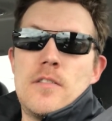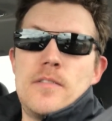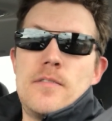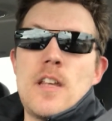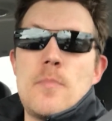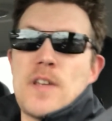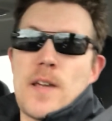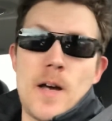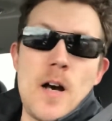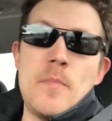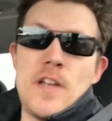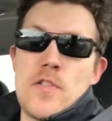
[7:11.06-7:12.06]
they
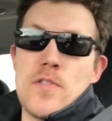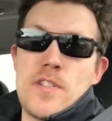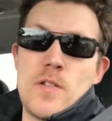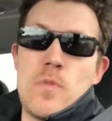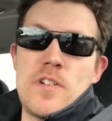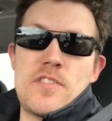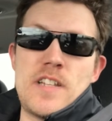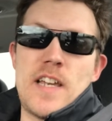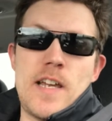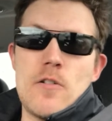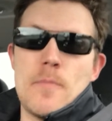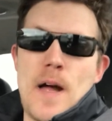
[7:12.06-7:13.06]
become interested once they
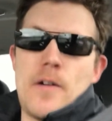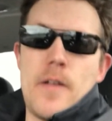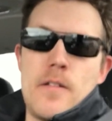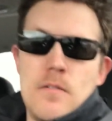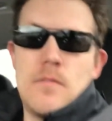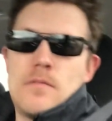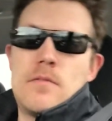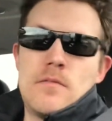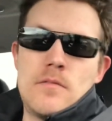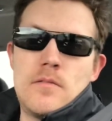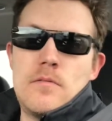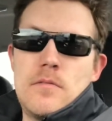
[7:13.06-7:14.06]
hear about it.
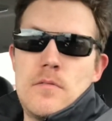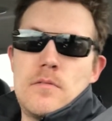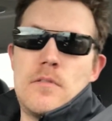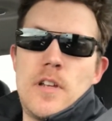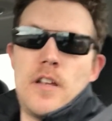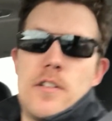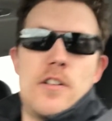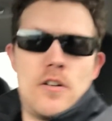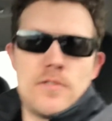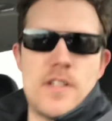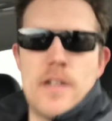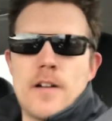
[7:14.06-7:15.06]

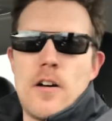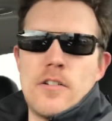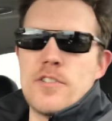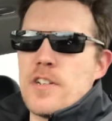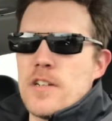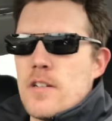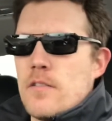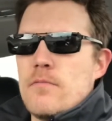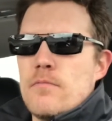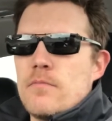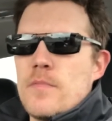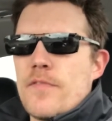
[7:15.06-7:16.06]
And, psychology
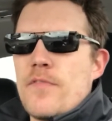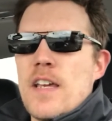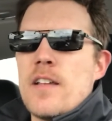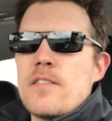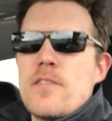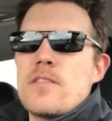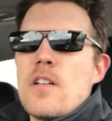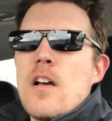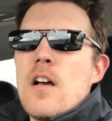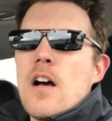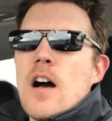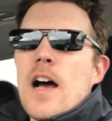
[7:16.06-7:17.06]
and the things
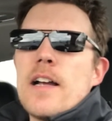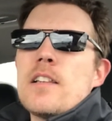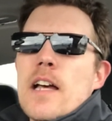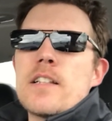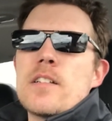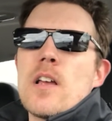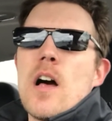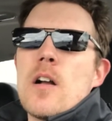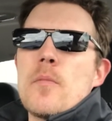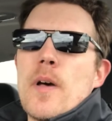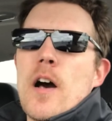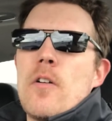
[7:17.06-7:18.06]
I like to talk
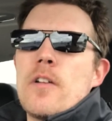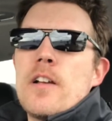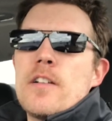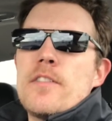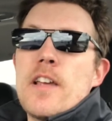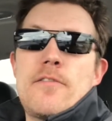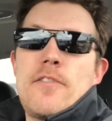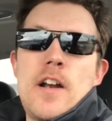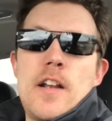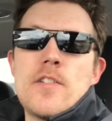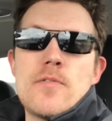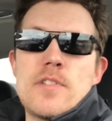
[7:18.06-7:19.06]
about, they
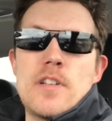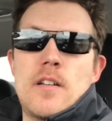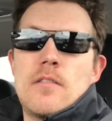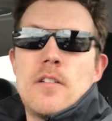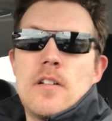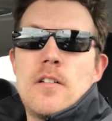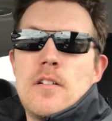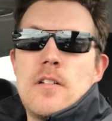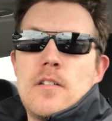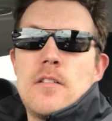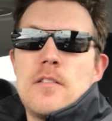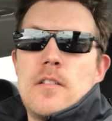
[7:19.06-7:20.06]
find interesting.
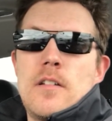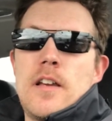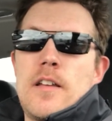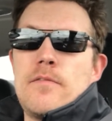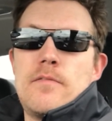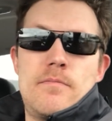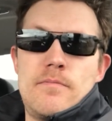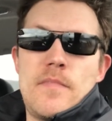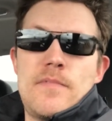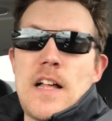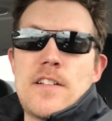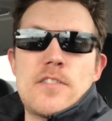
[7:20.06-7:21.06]

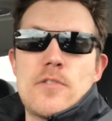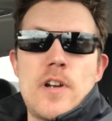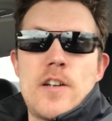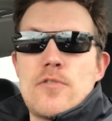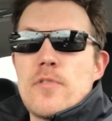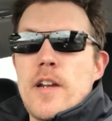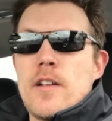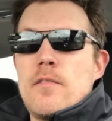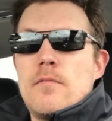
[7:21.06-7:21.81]
And that's a great trait.